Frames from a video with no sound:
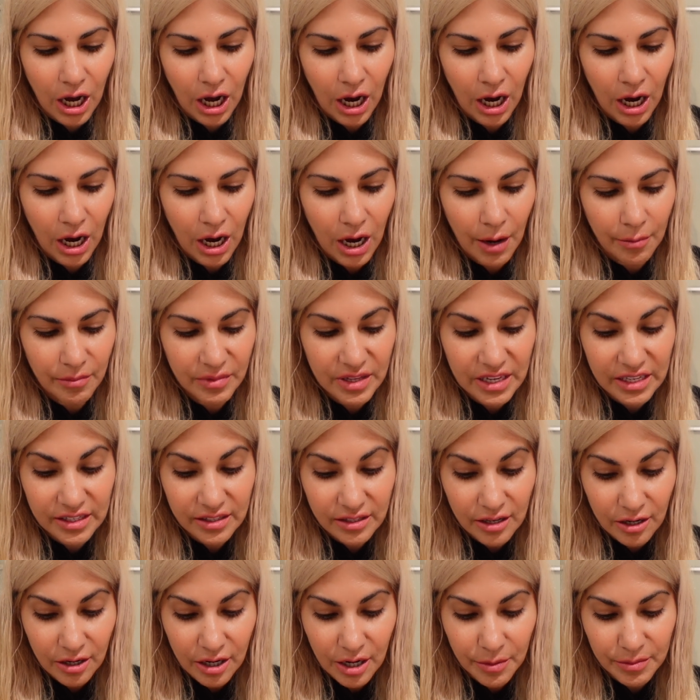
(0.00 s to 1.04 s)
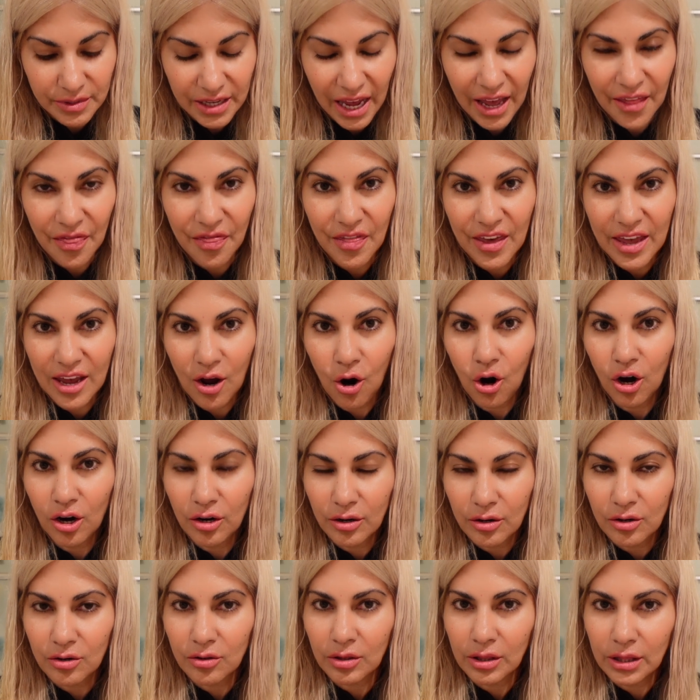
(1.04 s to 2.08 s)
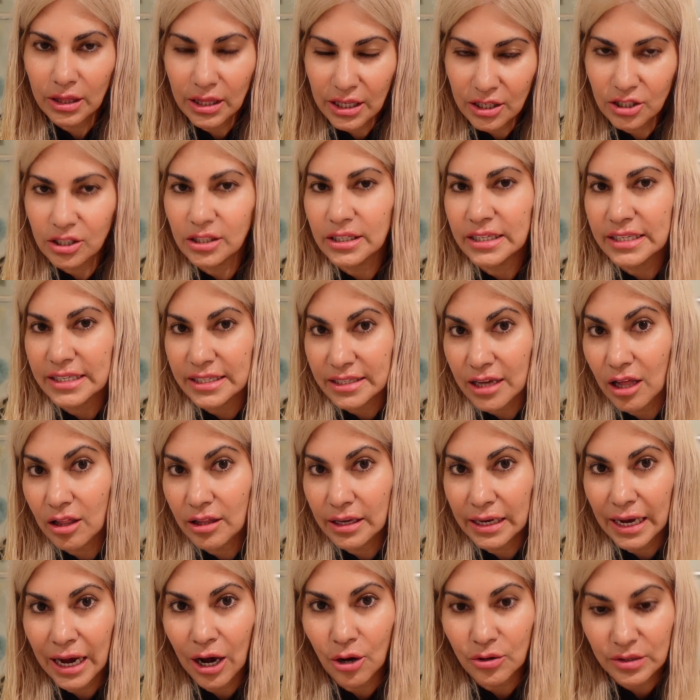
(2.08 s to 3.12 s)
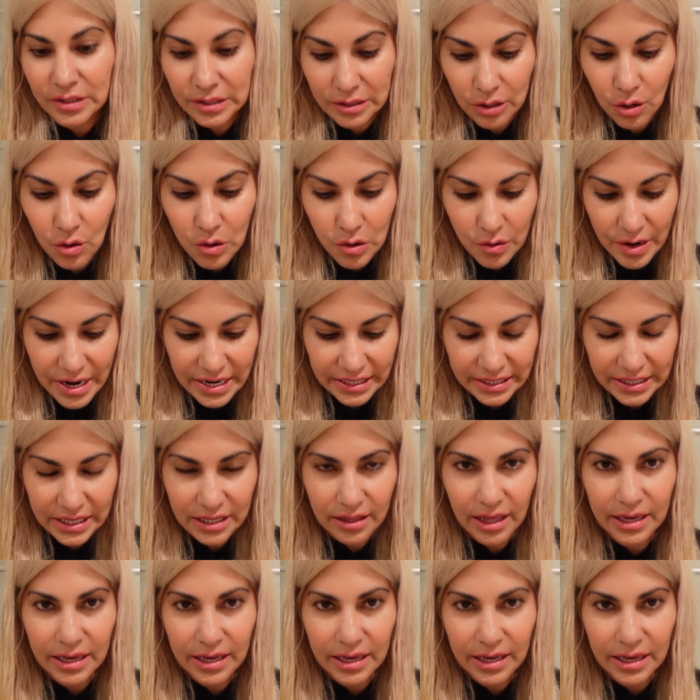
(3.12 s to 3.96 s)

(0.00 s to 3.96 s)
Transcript: um, these serums and they are literally selling out so crazy.